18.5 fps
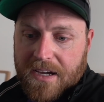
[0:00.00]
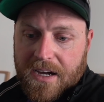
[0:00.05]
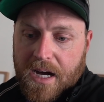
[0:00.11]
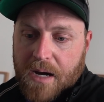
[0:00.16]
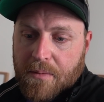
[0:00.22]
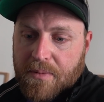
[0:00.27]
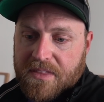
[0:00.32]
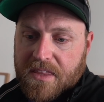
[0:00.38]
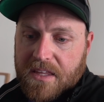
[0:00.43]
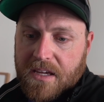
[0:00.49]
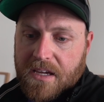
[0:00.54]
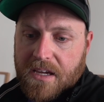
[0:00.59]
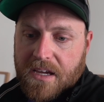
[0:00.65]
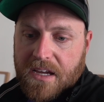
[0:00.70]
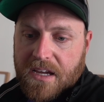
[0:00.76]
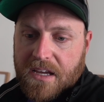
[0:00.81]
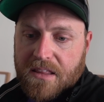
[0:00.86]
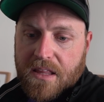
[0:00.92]
but
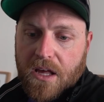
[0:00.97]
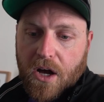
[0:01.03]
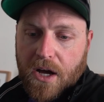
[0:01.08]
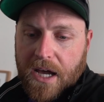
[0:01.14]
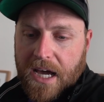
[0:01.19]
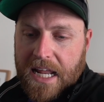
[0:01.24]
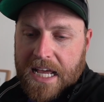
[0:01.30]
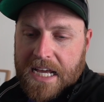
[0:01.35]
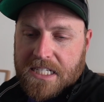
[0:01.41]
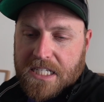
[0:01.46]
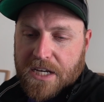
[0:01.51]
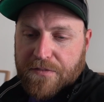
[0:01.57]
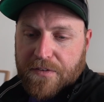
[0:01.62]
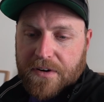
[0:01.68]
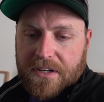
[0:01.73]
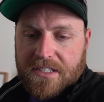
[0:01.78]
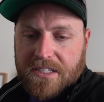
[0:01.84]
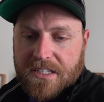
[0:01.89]
they all kind of hit
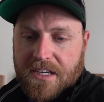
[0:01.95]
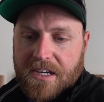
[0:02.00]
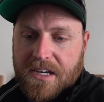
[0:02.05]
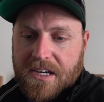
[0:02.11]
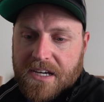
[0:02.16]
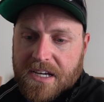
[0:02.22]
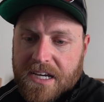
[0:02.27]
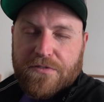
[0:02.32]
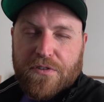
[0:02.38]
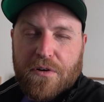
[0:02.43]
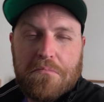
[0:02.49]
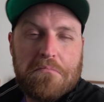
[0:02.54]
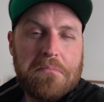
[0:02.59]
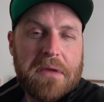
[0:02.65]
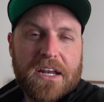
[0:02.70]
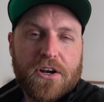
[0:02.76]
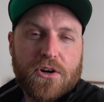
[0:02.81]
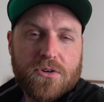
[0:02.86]
different
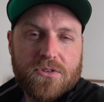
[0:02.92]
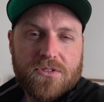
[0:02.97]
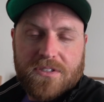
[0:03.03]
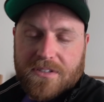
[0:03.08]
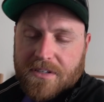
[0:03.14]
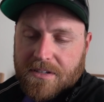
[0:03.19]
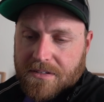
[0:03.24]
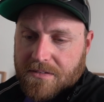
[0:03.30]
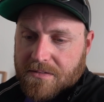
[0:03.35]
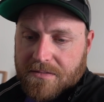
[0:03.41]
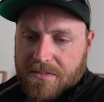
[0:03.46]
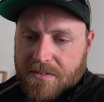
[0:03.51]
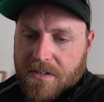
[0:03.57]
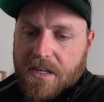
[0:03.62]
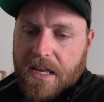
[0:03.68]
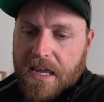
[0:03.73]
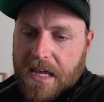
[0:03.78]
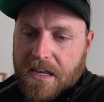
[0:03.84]
meters and
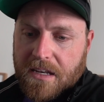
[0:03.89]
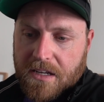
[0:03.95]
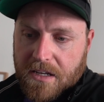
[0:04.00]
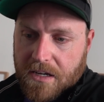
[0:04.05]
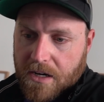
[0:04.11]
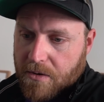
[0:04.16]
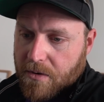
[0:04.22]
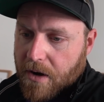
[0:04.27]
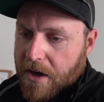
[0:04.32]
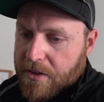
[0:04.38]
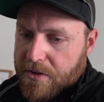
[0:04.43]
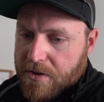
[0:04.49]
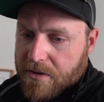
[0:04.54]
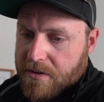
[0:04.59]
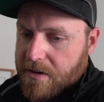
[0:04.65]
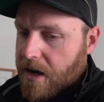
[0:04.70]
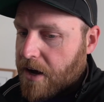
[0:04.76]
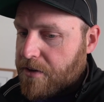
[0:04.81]
you know,
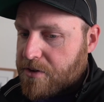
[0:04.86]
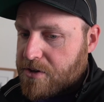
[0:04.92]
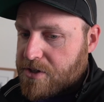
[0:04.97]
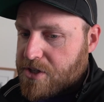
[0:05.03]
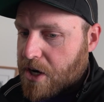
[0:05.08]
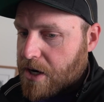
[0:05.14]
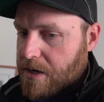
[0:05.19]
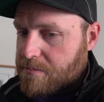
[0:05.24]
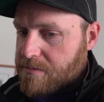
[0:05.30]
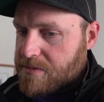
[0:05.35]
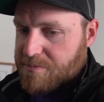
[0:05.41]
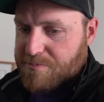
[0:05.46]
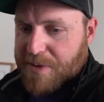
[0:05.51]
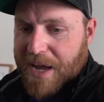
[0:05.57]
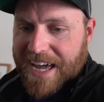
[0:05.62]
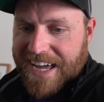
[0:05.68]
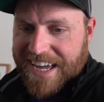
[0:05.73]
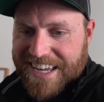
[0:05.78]
other terms.
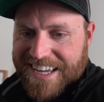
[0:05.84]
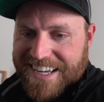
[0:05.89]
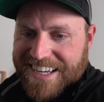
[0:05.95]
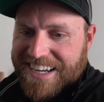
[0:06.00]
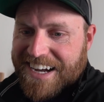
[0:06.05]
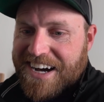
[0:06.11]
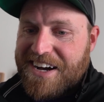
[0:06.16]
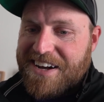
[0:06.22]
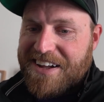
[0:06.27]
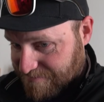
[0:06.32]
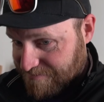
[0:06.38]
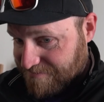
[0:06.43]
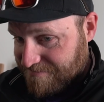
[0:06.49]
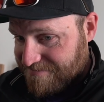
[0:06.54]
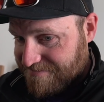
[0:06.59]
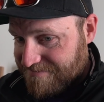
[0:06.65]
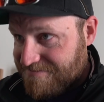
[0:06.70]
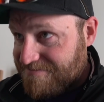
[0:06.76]

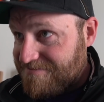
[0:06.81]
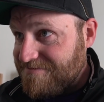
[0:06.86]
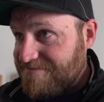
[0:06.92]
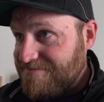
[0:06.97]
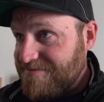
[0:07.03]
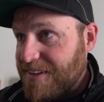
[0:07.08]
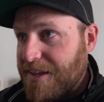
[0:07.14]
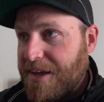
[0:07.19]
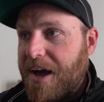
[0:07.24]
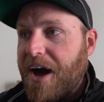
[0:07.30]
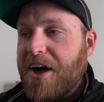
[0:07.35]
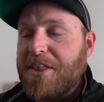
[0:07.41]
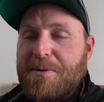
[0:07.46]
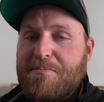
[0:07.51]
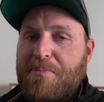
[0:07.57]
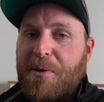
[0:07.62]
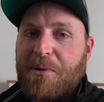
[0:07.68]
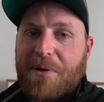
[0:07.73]
Poetic terms.
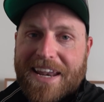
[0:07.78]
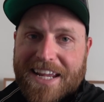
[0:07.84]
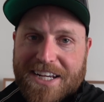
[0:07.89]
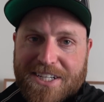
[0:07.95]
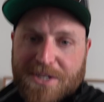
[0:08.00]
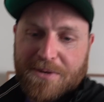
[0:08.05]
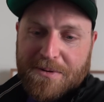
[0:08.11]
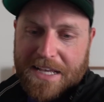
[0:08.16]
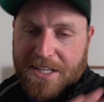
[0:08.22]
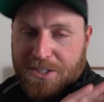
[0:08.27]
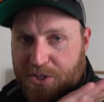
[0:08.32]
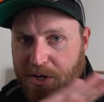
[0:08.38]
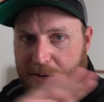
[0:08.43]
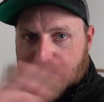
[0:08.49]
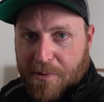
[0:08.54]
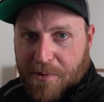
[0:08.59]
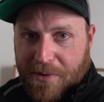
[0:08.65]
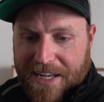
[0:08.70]
Other poetic term,
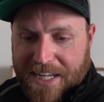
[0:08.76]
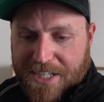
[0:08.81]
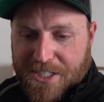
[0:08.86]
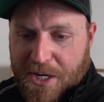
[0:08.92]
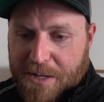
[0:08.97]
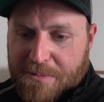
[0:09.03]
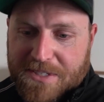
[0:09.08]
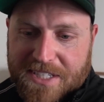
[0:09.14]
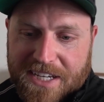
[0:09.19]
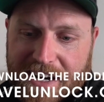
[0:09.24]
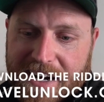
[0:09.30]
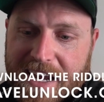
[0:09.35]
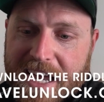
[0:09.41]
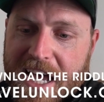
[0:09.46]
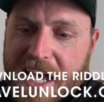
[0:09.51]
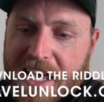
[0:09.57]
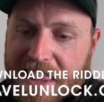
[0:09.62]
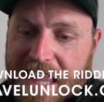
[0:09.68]
insert poetic terms
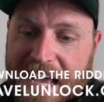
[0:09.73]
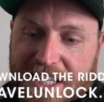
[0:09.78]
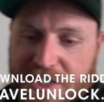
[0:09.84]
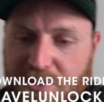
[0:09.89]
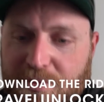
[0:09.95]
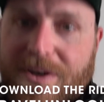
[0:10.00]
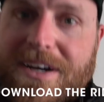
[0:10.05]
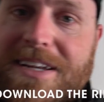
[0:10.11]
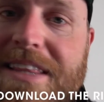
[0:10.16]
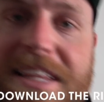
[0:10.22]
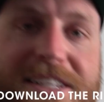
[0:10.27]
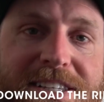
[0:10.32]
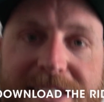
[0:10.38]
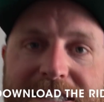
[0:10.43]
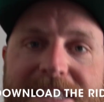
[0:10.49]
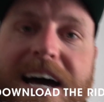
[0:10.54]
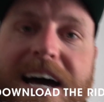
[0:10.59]
here. Last one, this